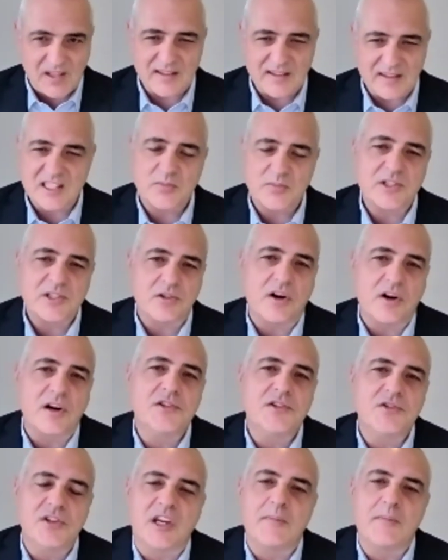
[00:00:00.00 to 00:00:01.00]
That's about as
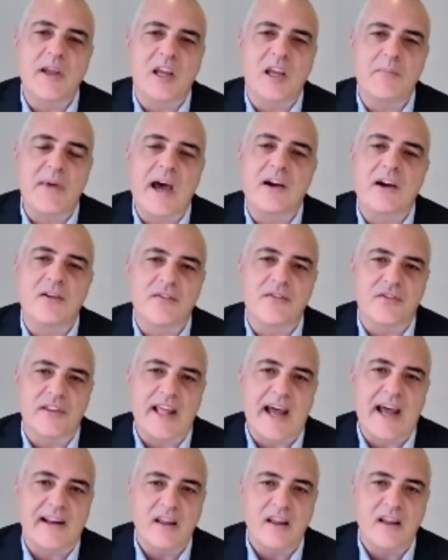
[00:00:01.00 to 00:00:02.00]
large as you can make a battery for
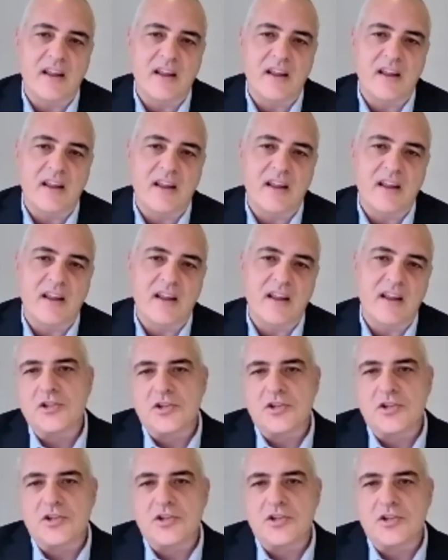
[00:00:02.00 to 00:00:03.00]
that. For
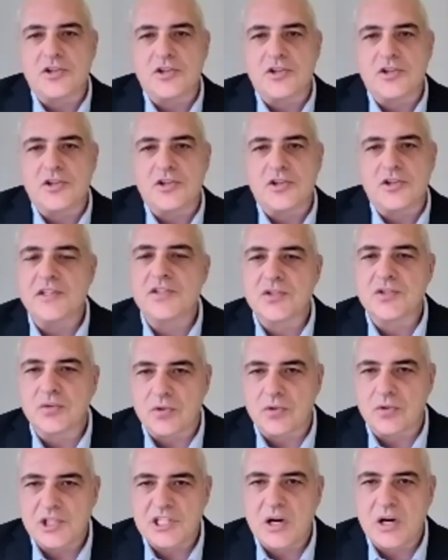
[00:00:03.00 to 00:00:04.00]
larger scale grid
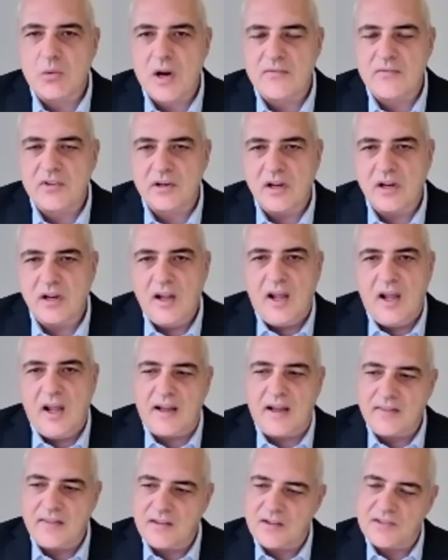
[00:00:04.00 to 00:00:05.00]
storage, however,
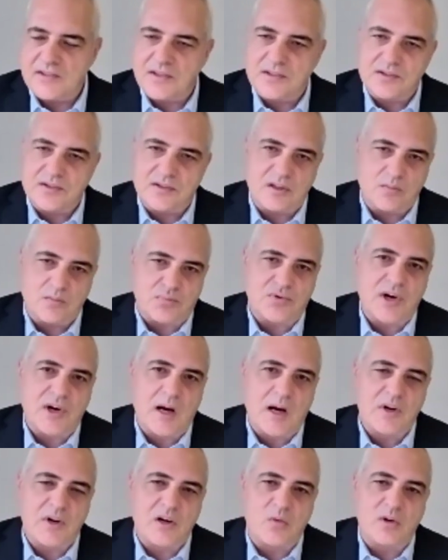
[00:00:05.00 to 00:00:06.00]
there's a certain
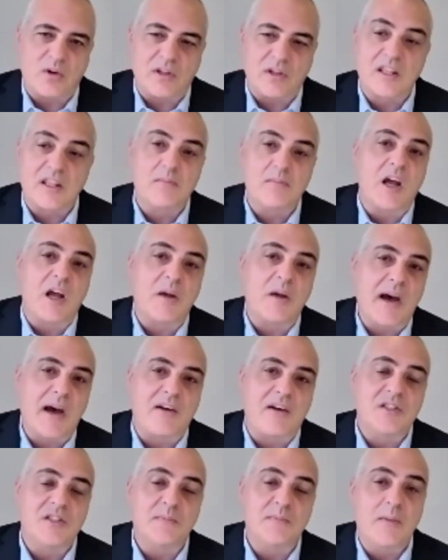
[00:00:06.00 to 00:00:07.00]
parameter where lithium-ion
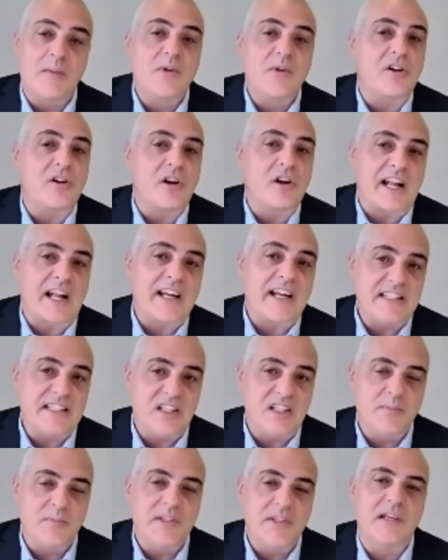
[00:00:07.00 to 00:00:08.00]
batteries maybe are not
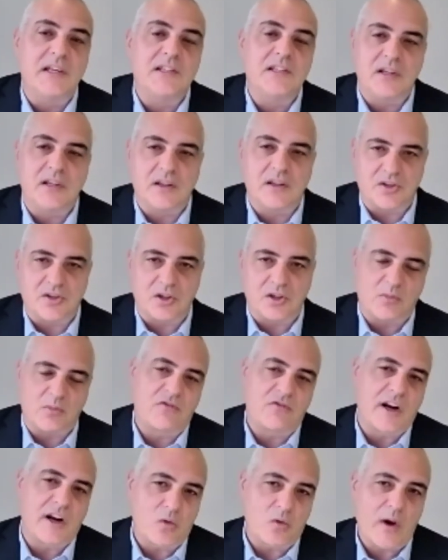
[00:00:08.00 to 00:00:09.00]
ideal because you get thermal
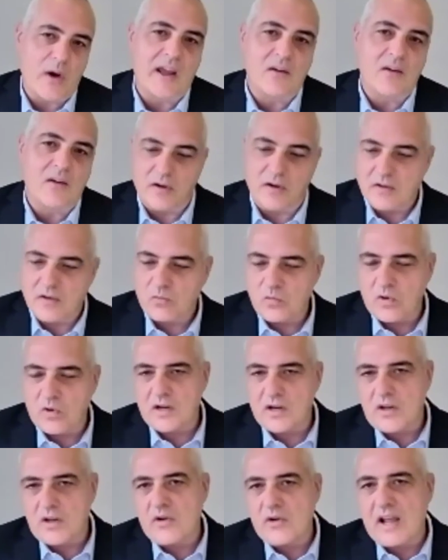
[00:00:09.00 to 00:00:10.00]
runaway,
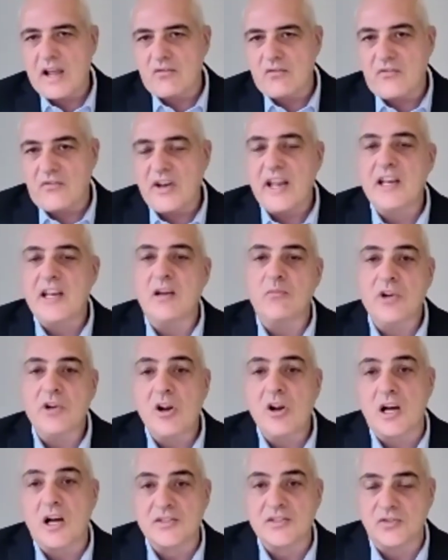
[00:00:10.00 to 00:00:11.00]
where you would have a vanadium
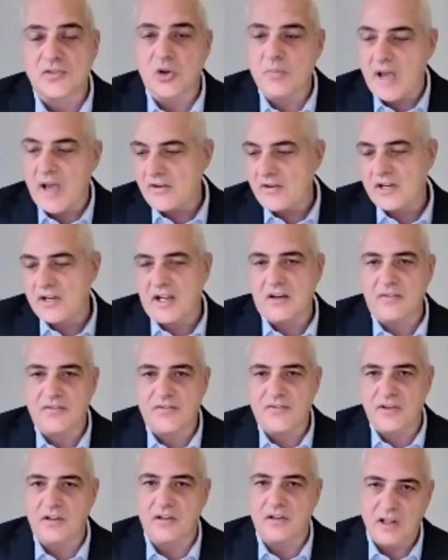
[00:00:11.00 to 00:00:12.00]
redox flow battery kind of
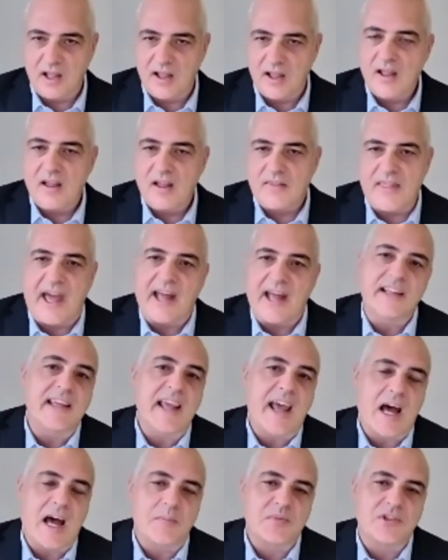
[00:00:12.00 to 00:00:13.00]
fill that
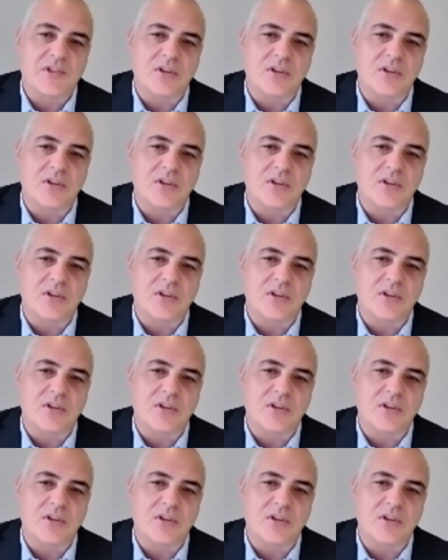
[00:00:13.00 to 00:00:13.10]
gap.